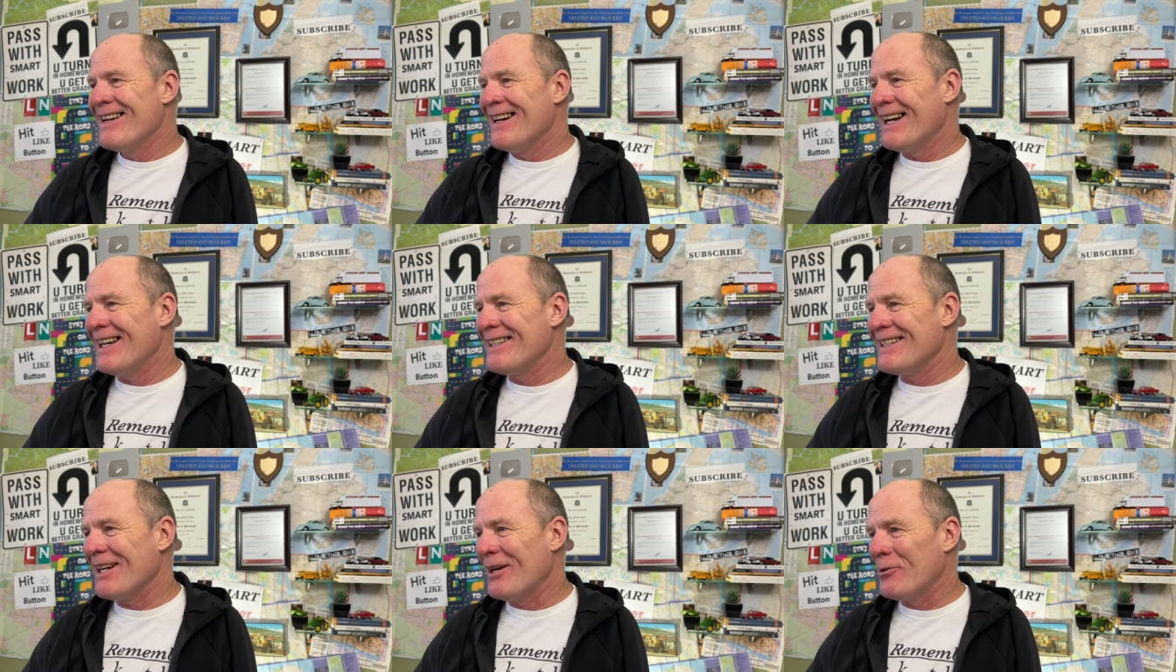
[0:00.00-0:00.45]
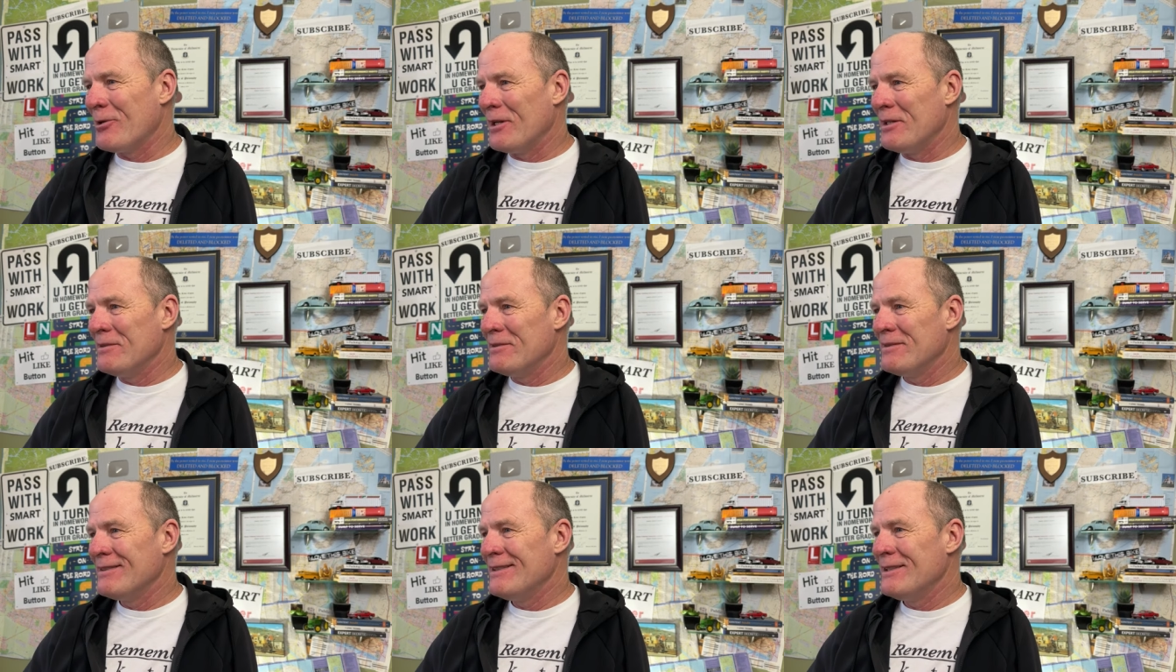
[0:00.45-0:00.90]
I doubt
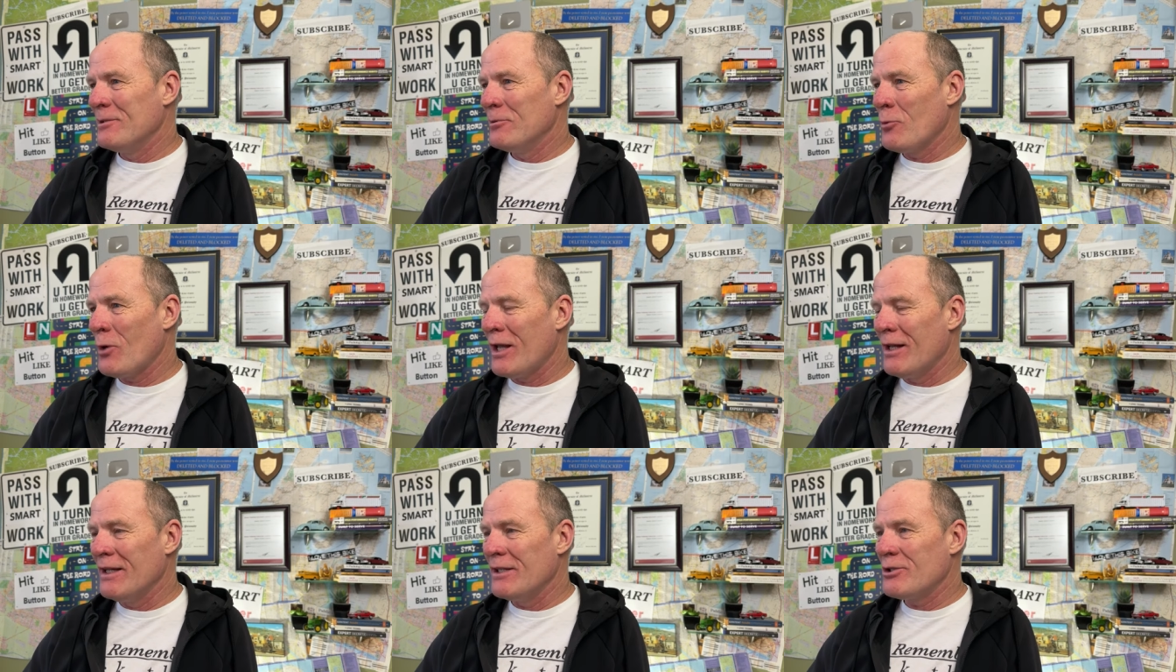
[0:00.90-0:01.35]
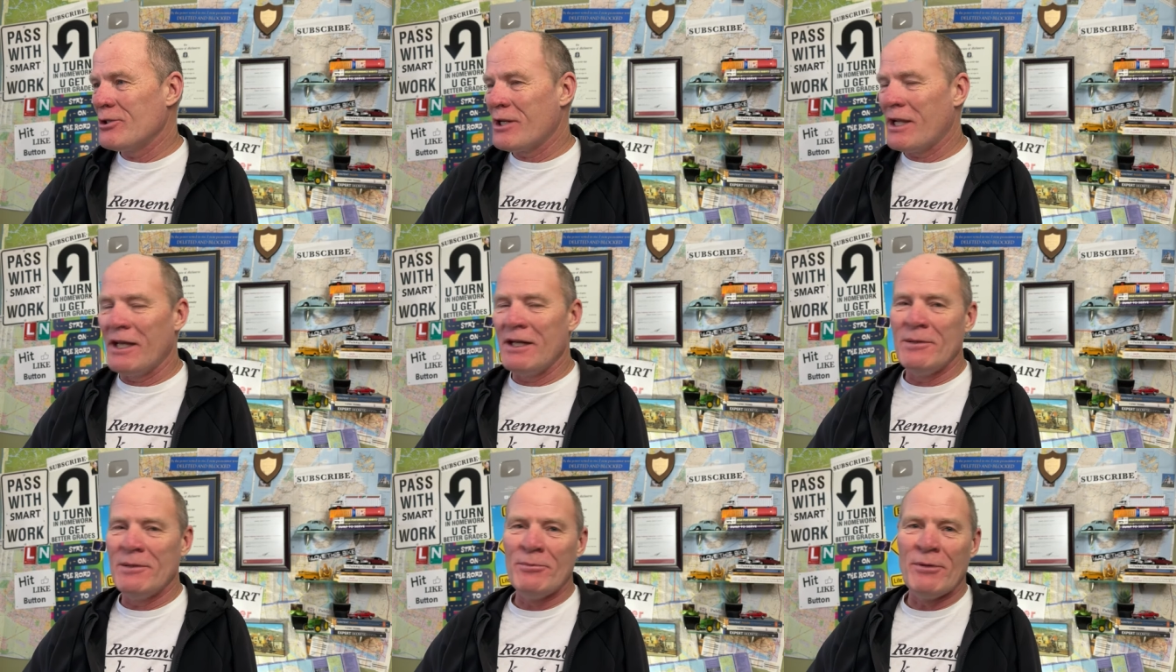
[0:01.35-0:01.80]
it. You're well
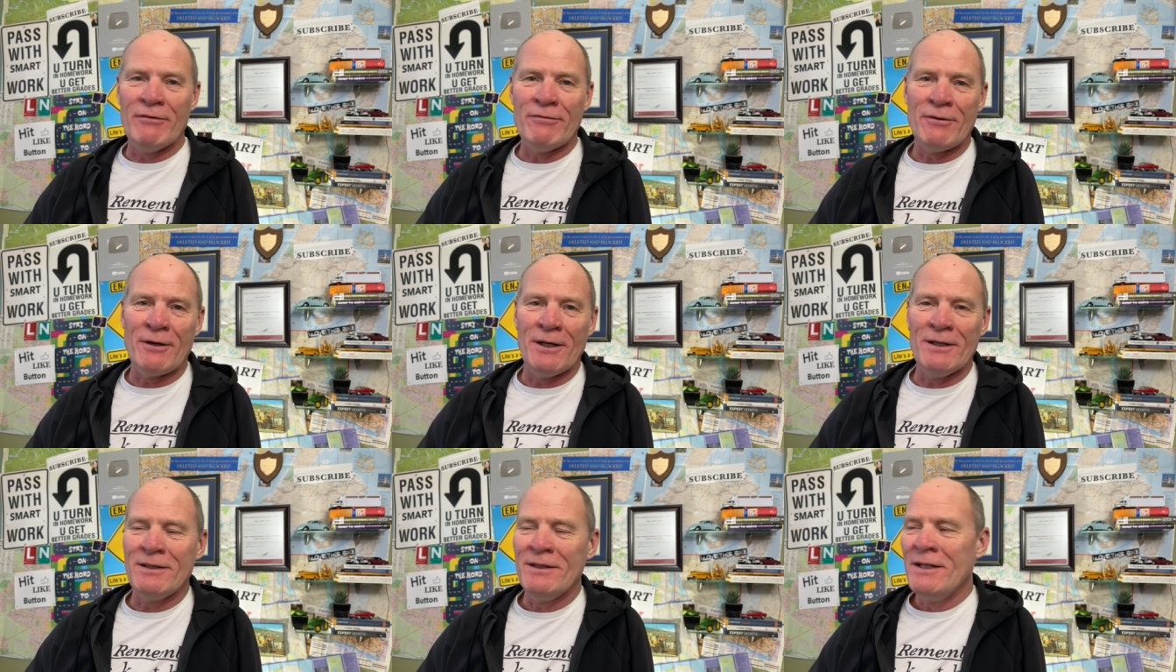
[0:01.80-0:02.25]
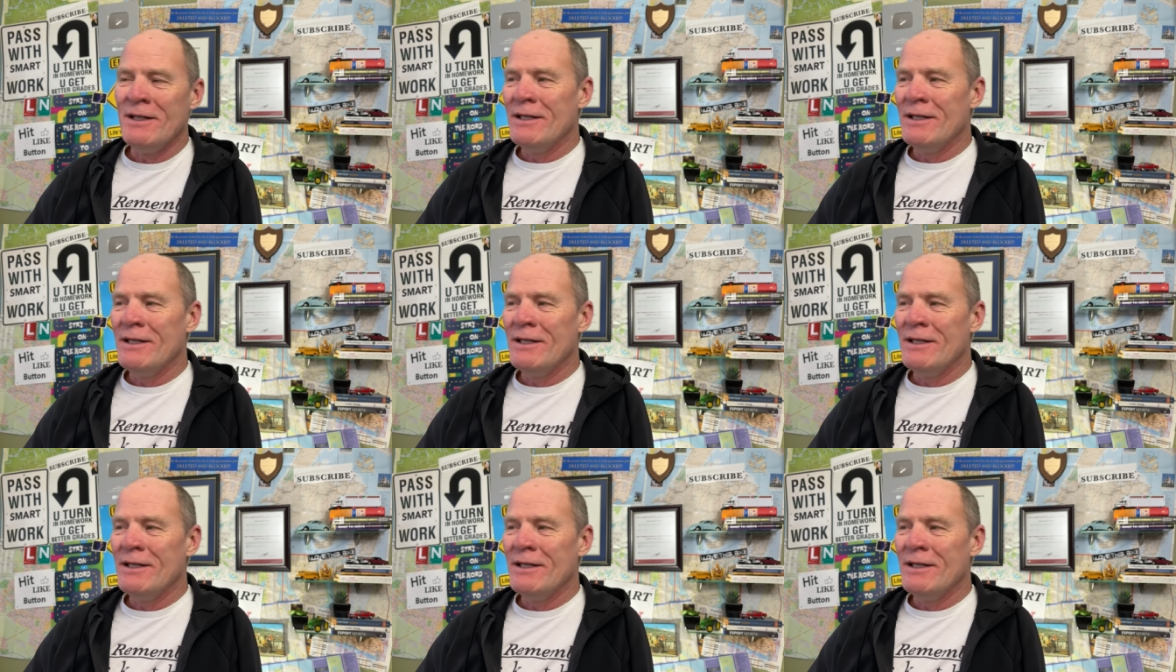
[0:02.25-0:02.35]
educated, my friend.